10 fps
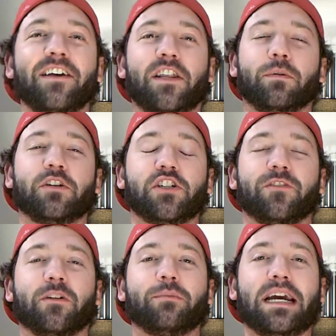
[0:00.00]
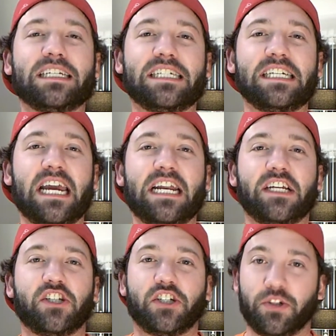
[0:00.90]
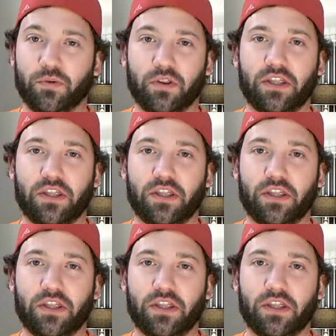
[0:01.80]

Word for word: the original from 1982.